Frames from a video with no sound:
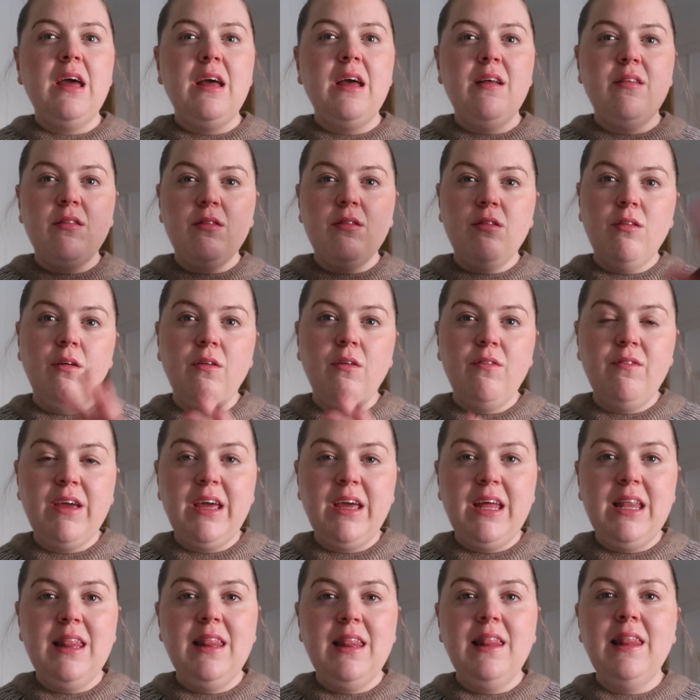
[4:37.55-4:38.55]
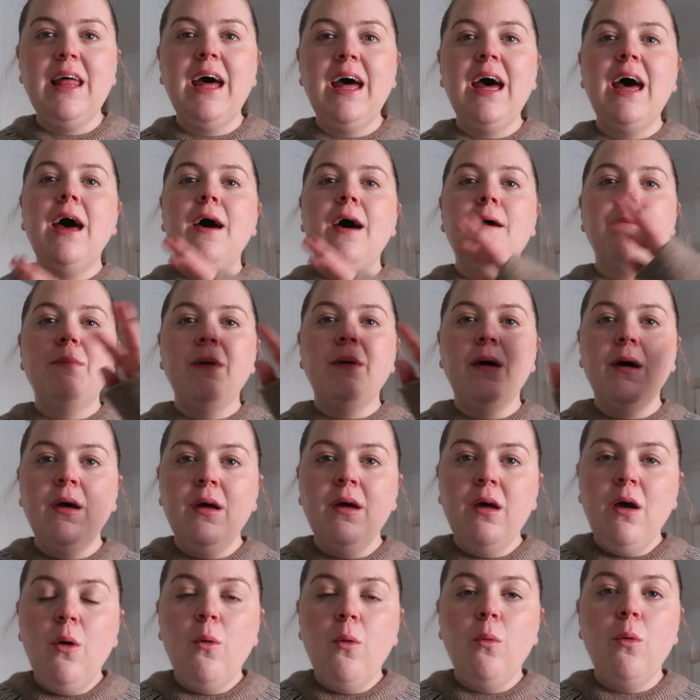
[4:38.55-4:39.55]
it's nothing in there, but
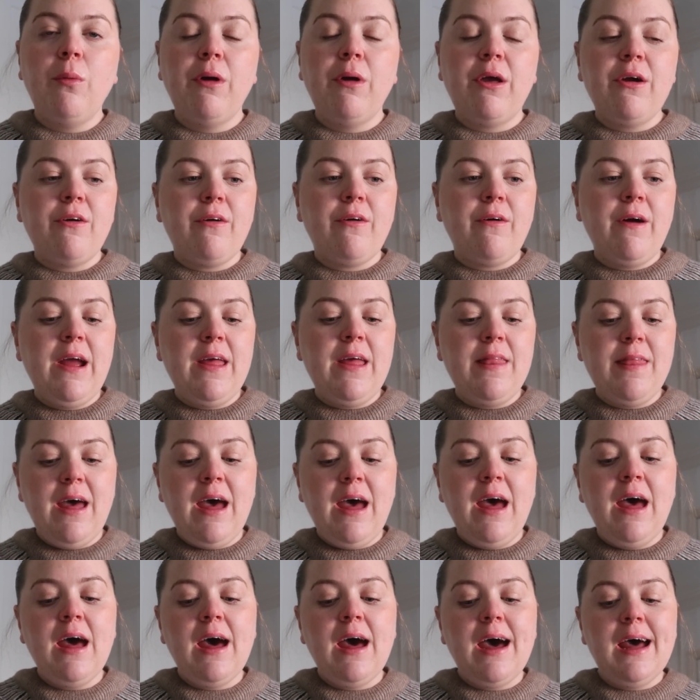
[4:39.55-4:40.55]
what we could create there.